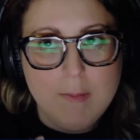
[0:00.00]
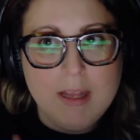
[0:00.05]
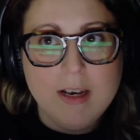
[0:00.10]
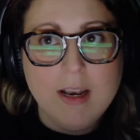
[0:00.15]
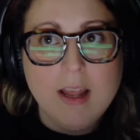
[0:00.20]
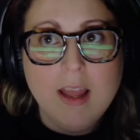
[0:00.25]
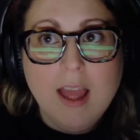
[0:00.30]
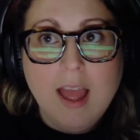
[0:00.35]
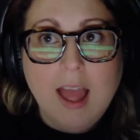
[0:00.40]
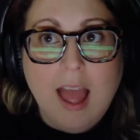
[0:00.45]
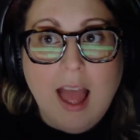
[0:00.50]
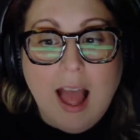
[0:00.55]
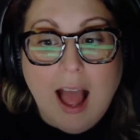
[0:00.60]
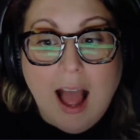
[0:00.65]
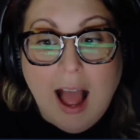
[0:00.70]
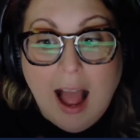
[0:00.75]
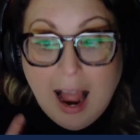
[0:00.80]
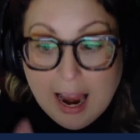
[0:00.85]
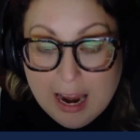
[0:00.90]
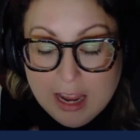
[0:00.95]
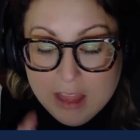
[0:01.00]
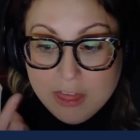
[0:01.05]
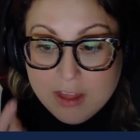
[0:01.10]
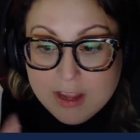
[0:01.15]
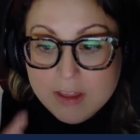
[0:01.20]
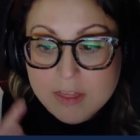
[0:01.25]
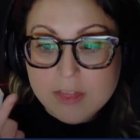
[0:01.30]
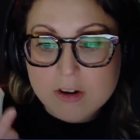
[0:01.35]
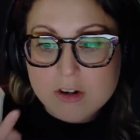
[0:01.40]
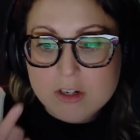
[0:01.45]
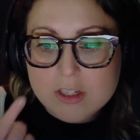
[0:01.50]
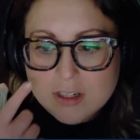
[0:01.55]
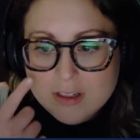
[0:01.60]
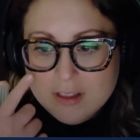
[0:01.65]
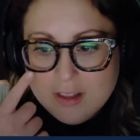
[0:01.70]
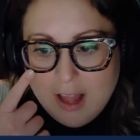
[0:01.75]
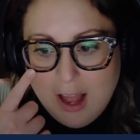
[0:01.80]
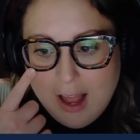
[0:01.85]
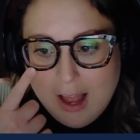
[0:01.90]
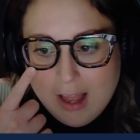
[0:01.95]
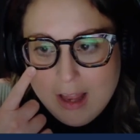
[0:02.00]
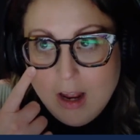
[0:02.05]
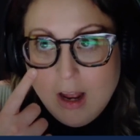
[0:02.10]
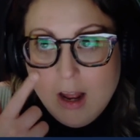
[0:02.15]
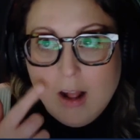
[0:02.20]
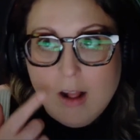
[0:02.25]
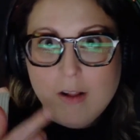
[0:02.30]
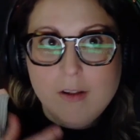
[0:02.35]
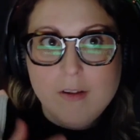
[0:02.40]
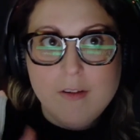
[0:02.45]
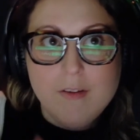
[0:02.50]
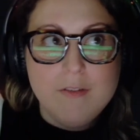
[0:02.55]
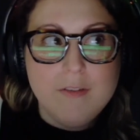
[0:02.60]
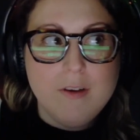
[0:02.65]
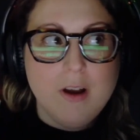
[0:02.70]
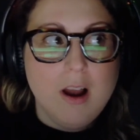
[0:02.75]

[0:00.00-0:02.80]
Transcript: And I think there's a lot of